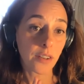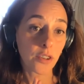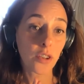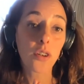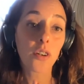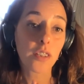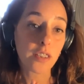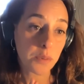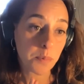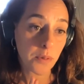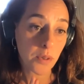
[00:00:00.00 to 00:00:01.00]
no longer
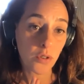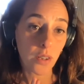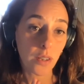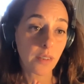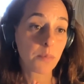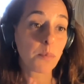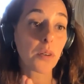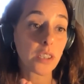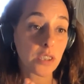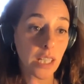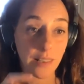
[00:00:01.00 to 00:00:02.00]
spiritual, they're
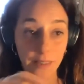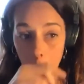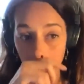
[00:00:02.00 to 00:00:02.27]
monetary.